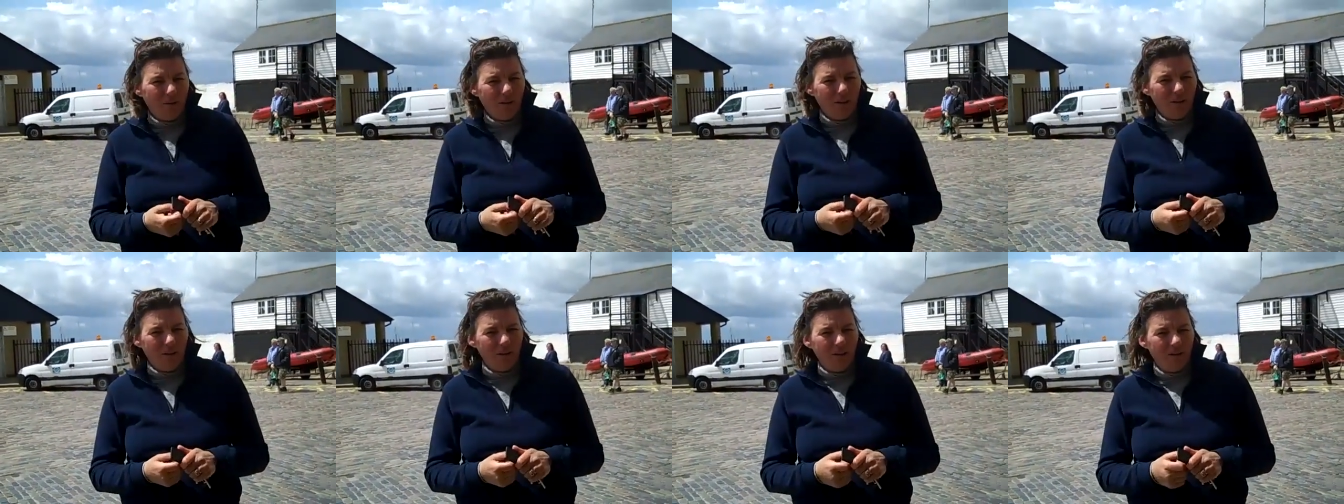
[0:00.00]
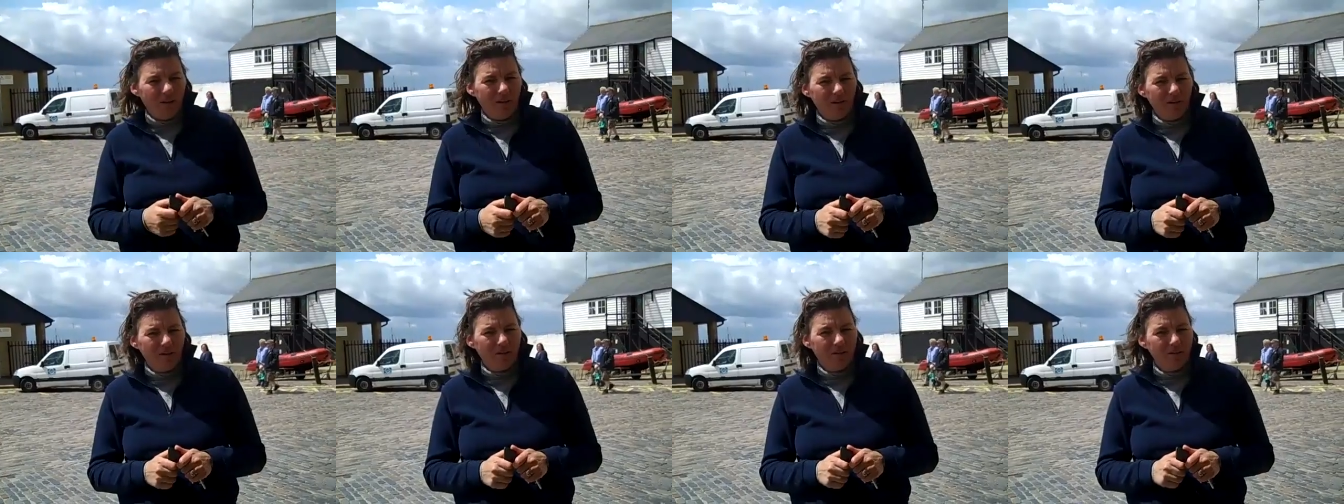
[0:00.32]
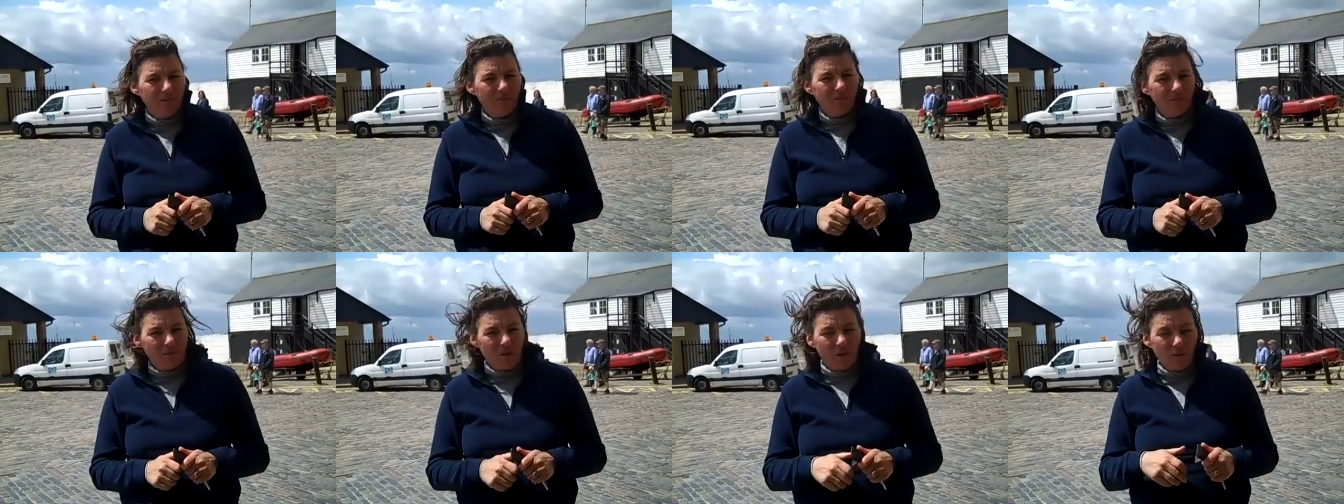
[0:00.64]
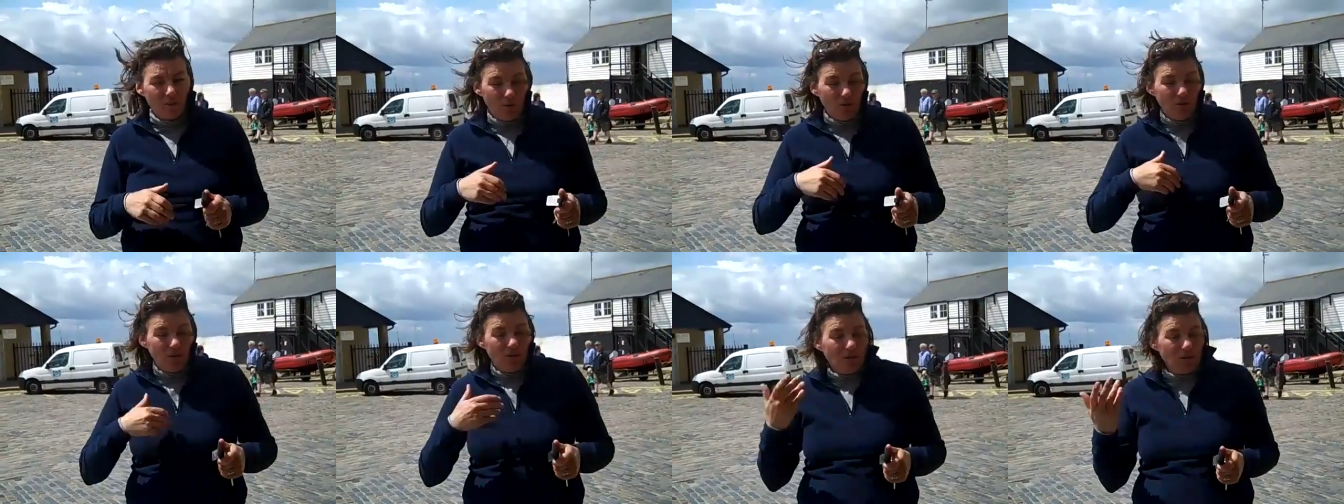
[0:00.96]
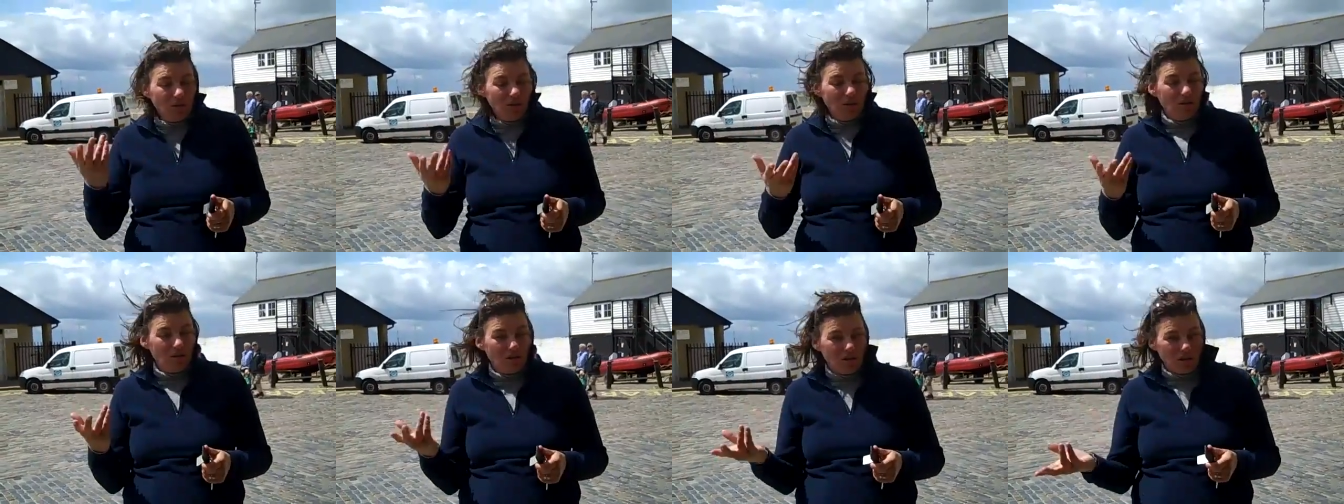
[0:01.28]
we, I wanted
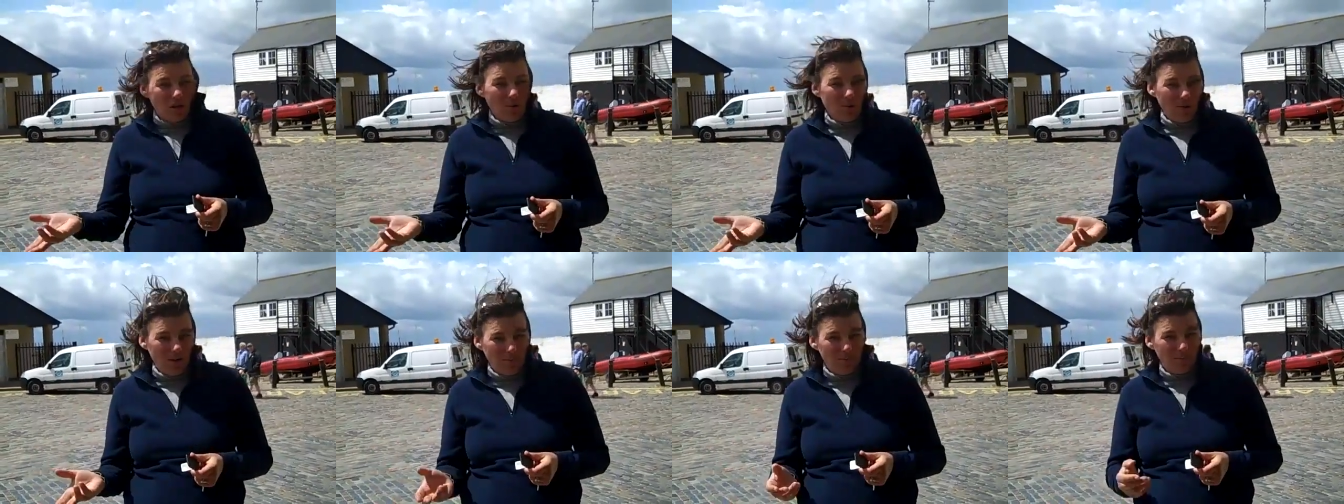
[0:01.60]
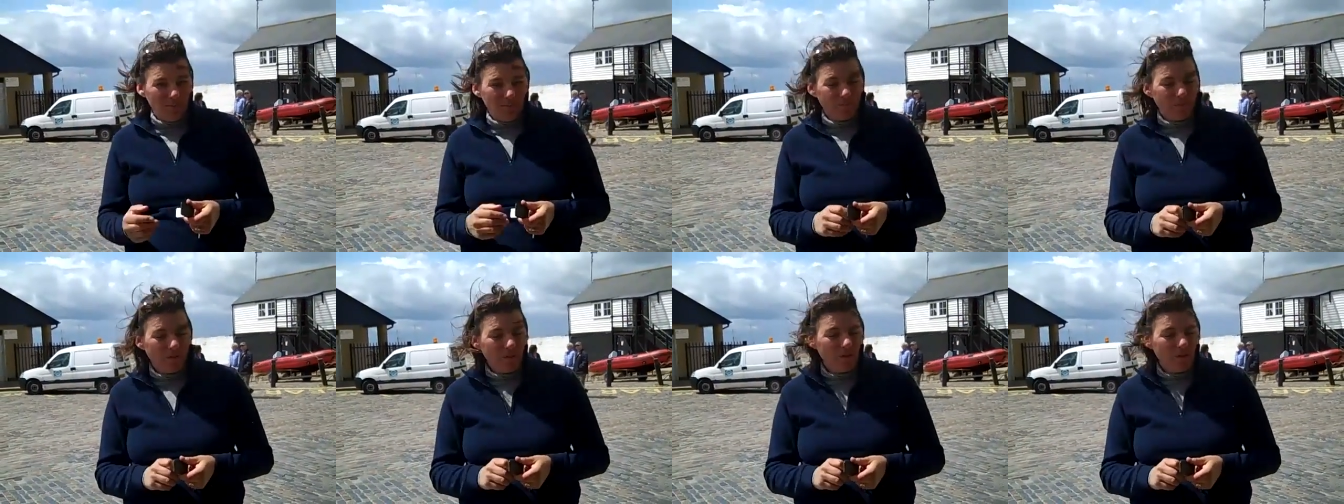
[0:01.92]
to show it.